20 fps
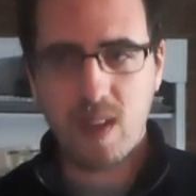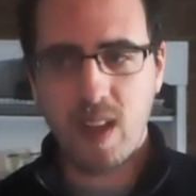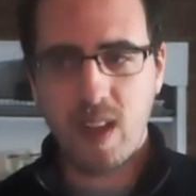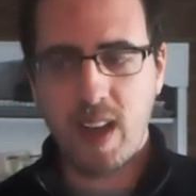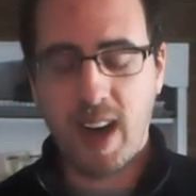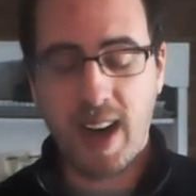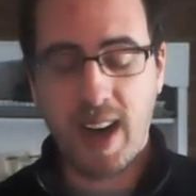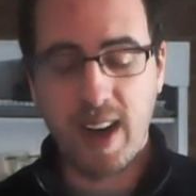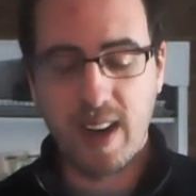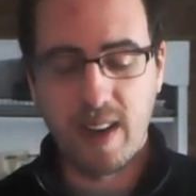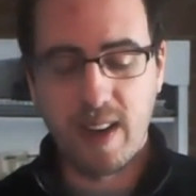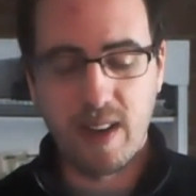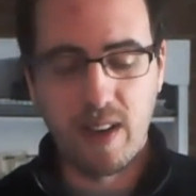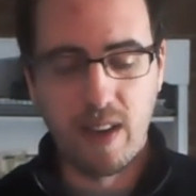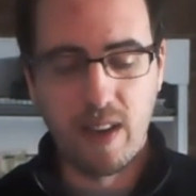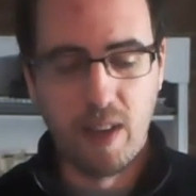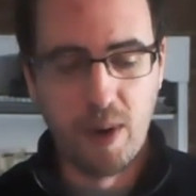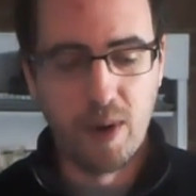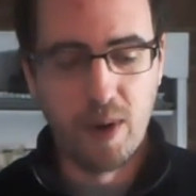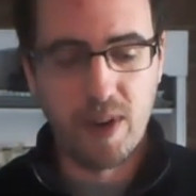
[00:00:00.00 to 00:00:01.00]
uh,
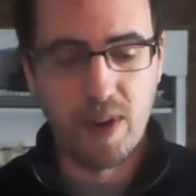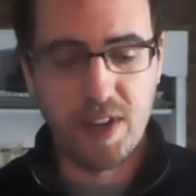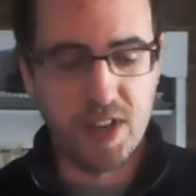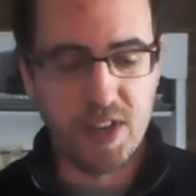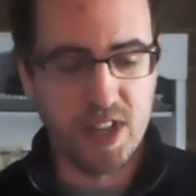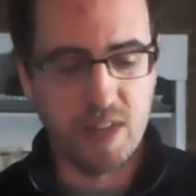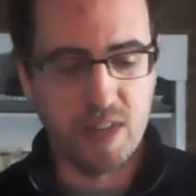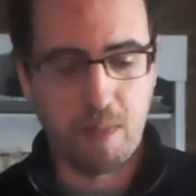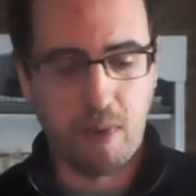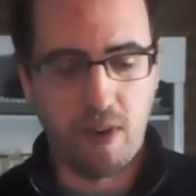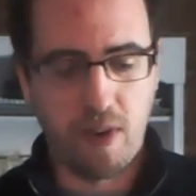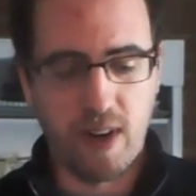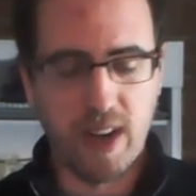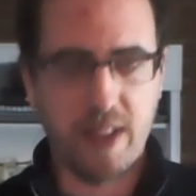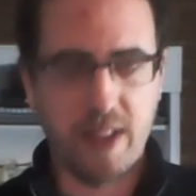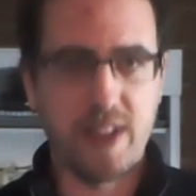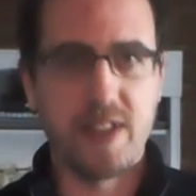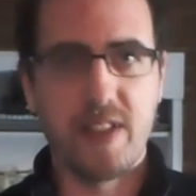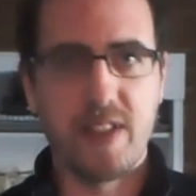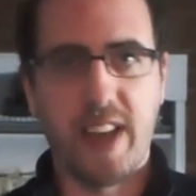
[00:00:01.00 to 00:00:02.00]
literally just plug
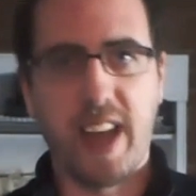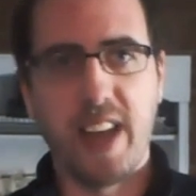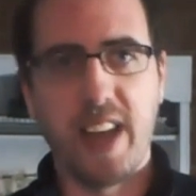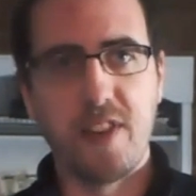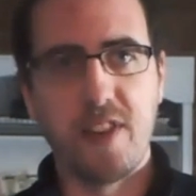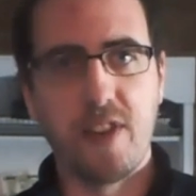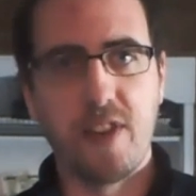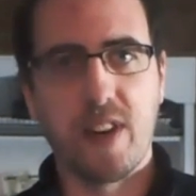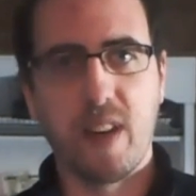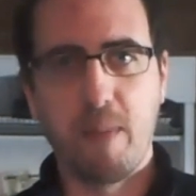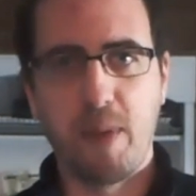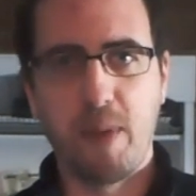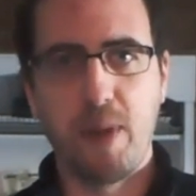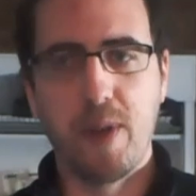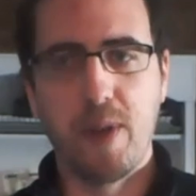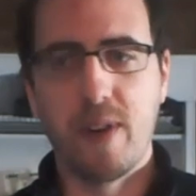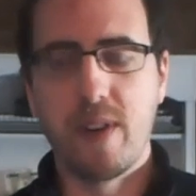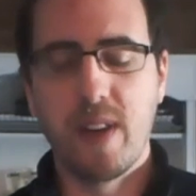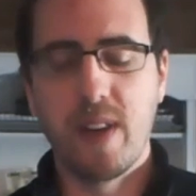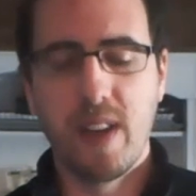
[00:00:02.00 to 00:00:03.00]
this thing into your
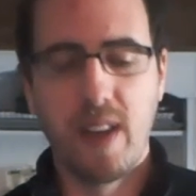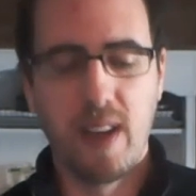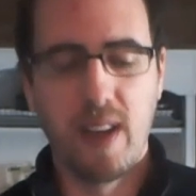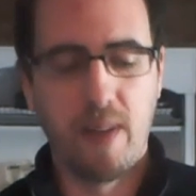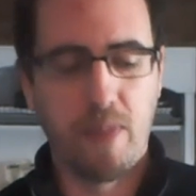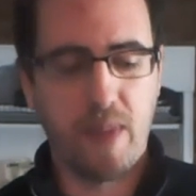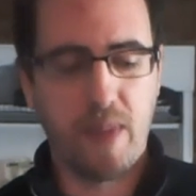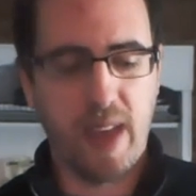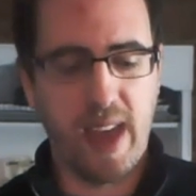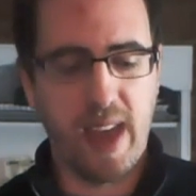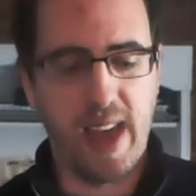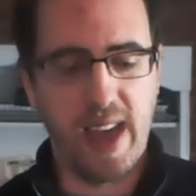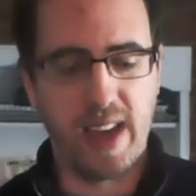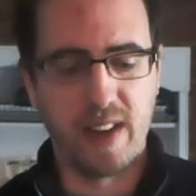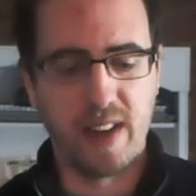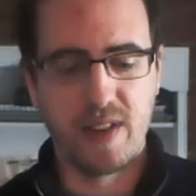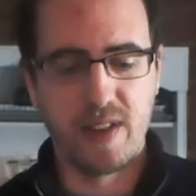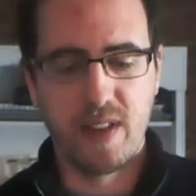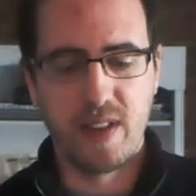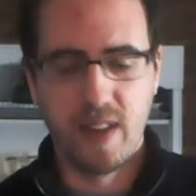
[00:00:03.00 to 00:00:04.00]
computer
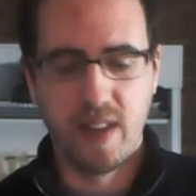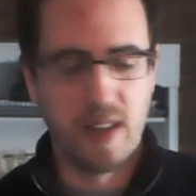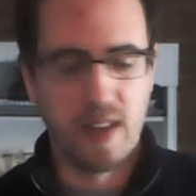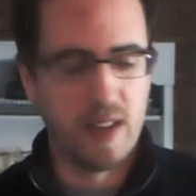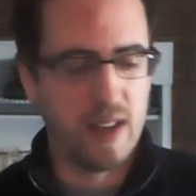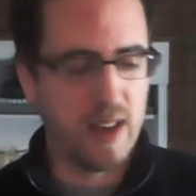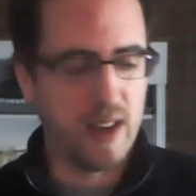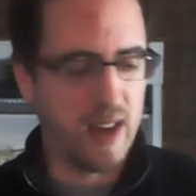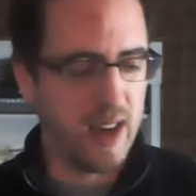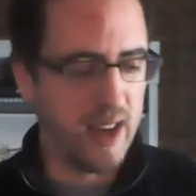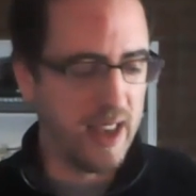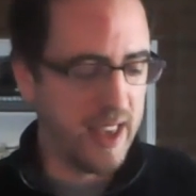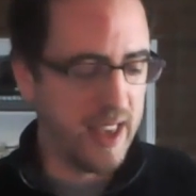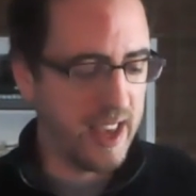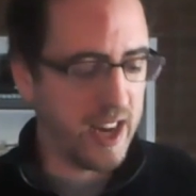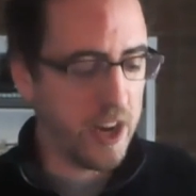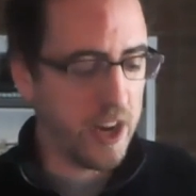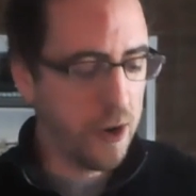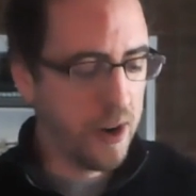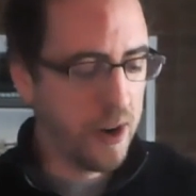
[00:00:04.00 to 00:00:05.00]
and uh,
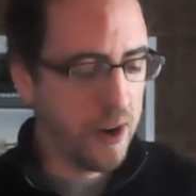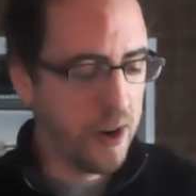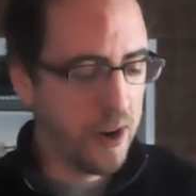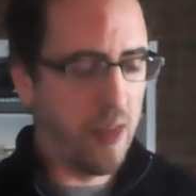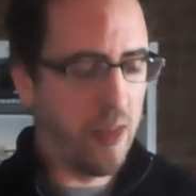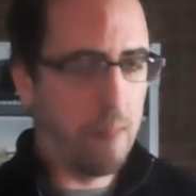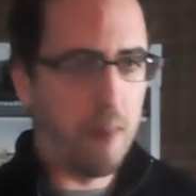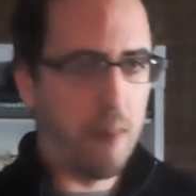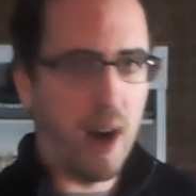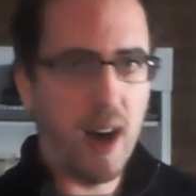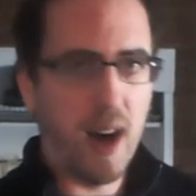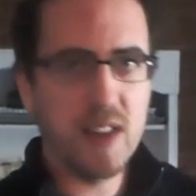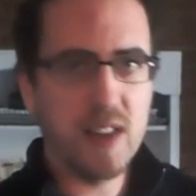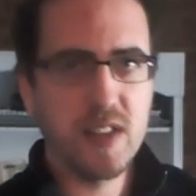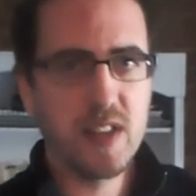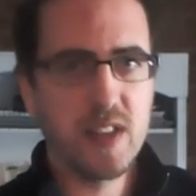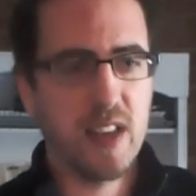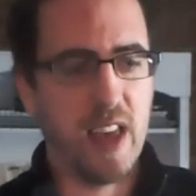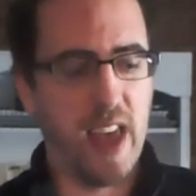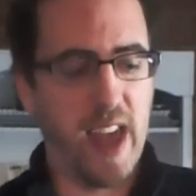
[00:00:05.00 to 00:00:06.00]
included in the
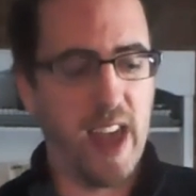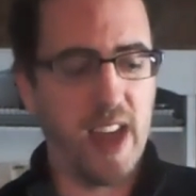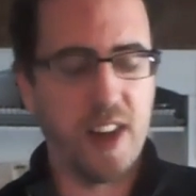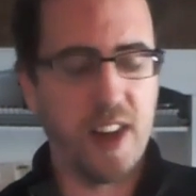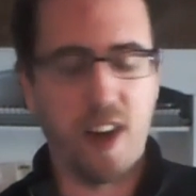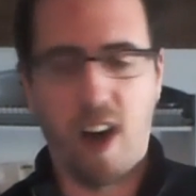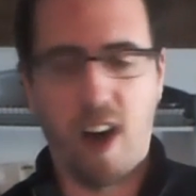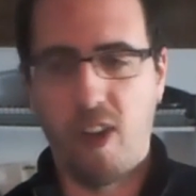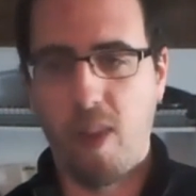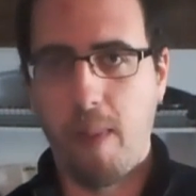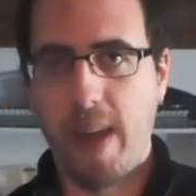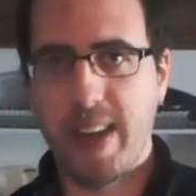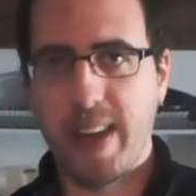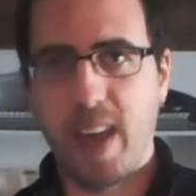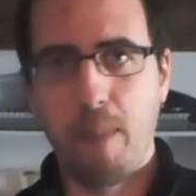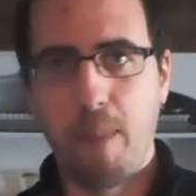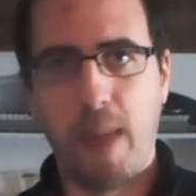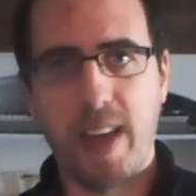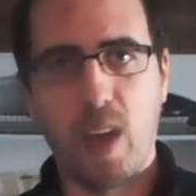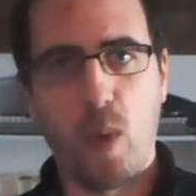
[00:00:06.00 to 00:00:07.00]
box and on the
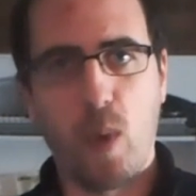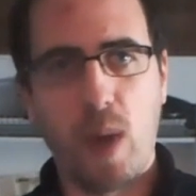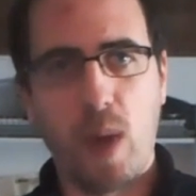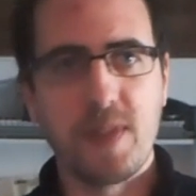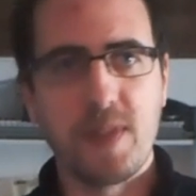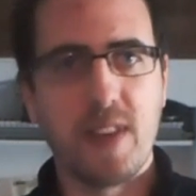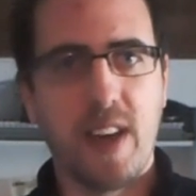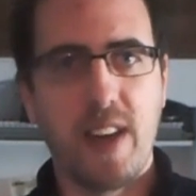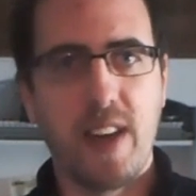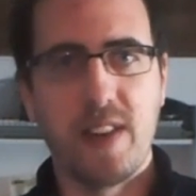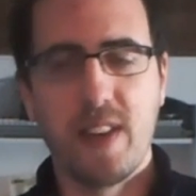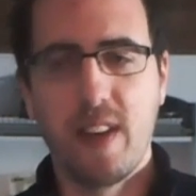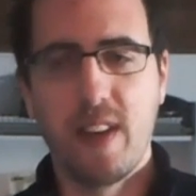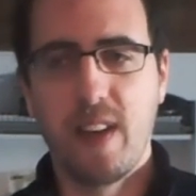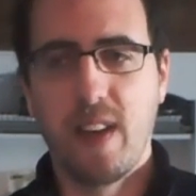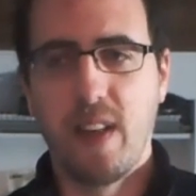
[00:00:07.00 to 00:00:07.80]
Makey Makey website,